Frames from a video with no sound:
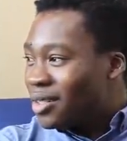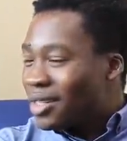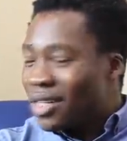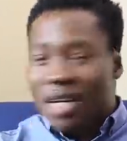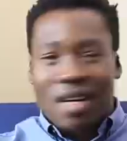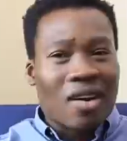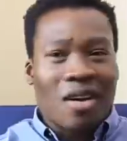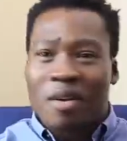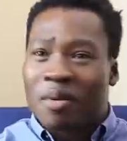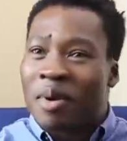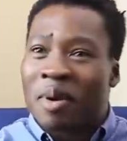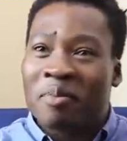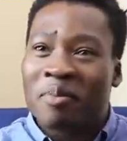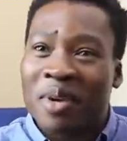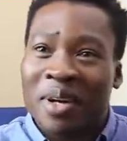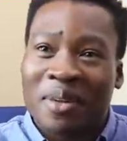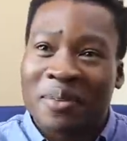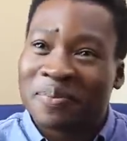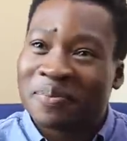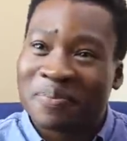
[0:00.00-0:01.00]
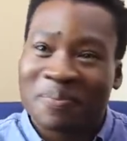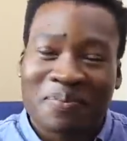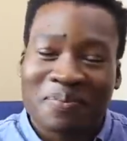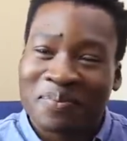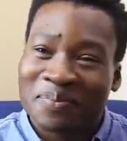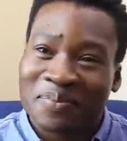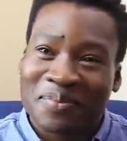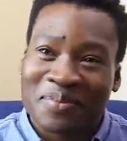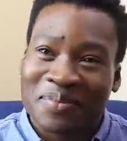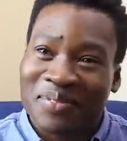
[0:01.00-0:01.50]
I can't remember.
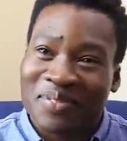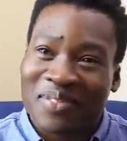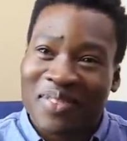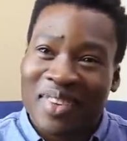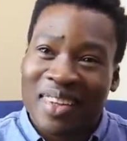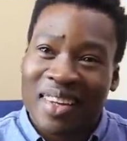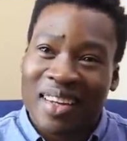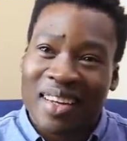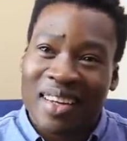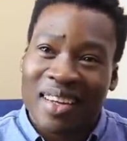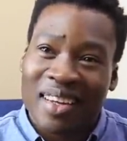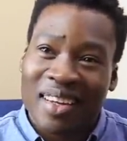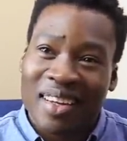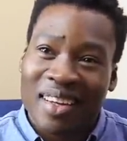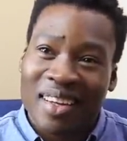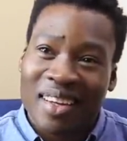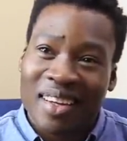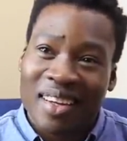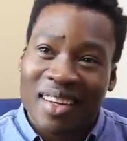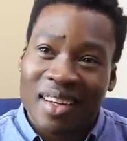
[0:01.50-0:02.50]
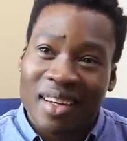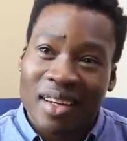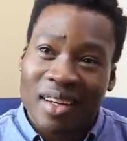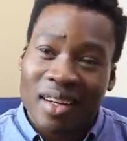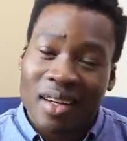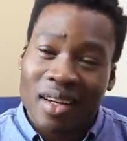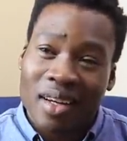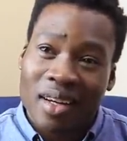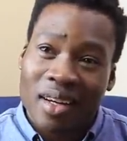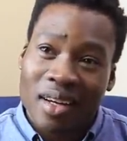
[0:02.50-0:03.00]
Uh, it means that you're
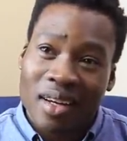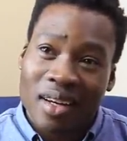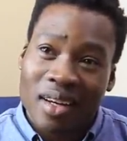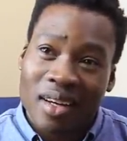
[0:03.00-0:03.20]
you look like a